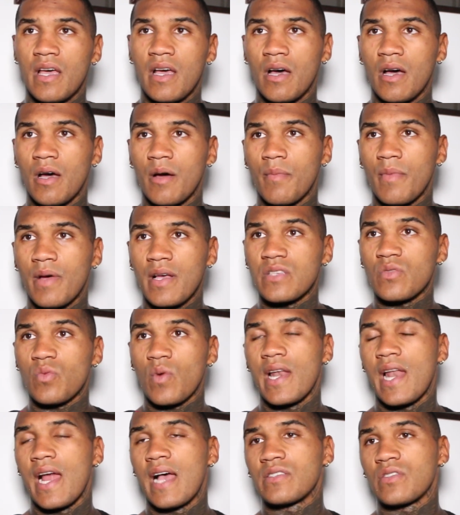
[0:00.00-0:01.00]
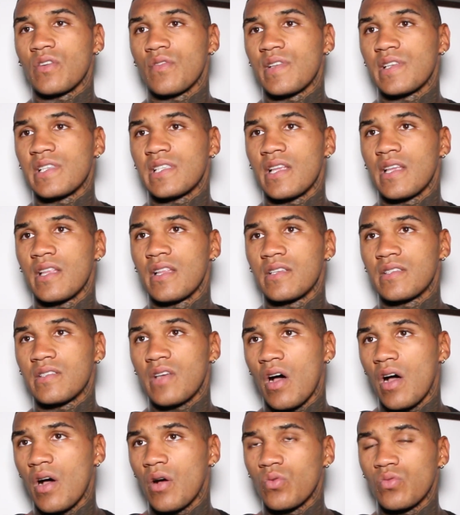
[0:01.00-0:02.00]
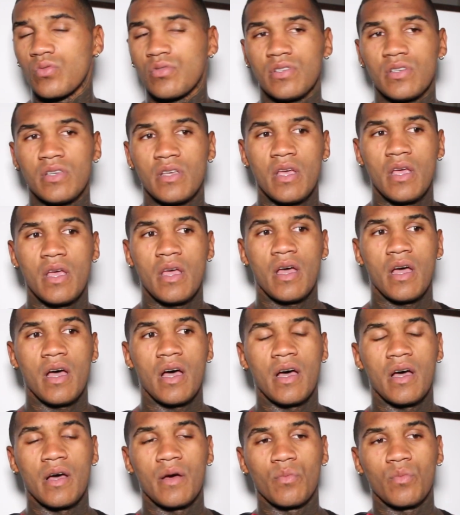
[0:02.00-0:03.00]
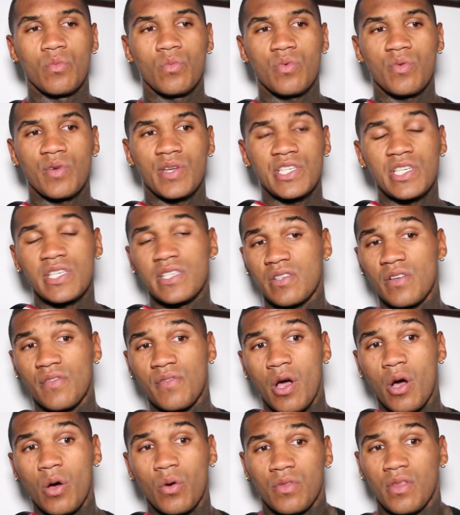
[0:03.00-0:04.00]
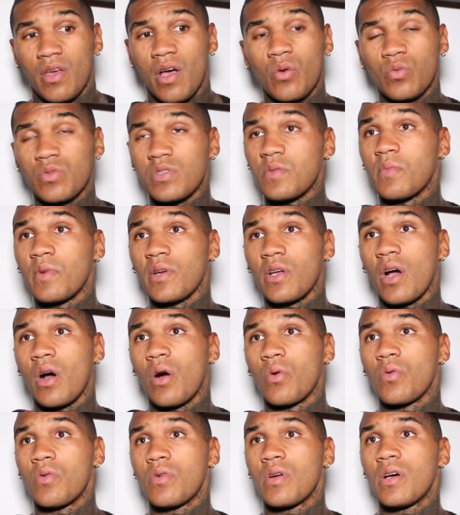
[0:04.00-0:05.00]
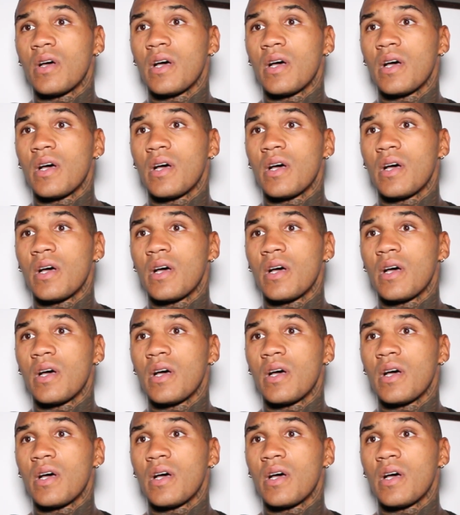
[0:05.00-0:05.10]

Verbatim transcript: Um, as well as obviously the titles, um, which is uh, the ultimate goal.